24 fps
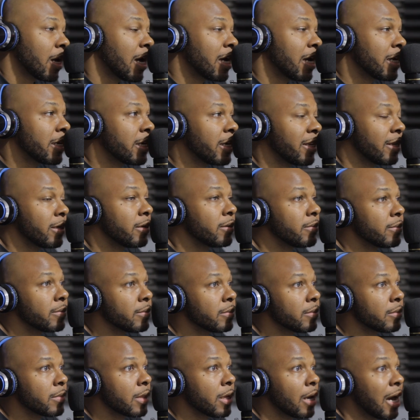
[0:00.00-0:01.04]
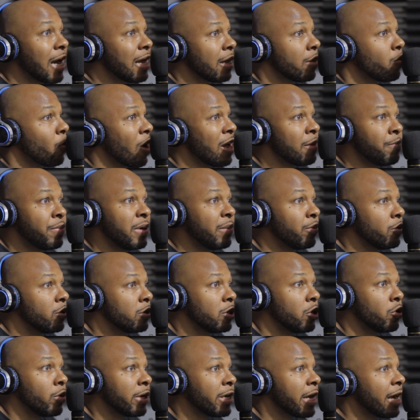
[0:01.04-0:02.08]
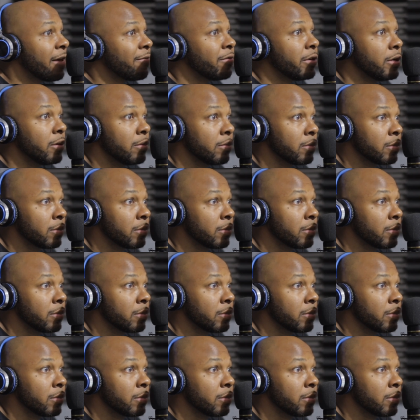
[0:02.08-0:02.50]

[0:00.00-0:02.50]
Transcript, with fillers: I get it. So I, white people do it heavy.